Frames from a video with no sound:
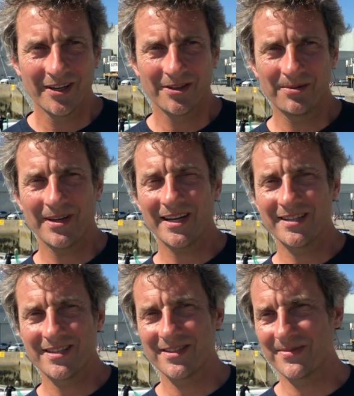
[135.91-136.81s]
The
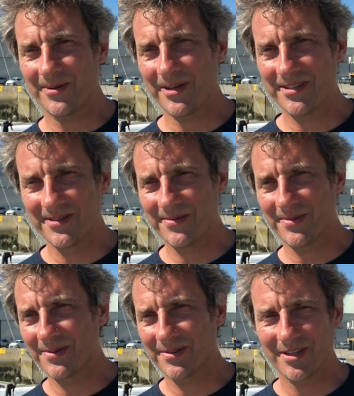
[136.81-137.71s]
reality is very
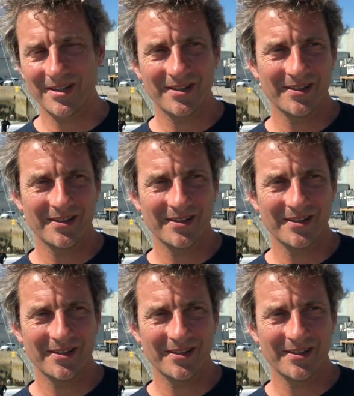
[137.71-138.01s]
different.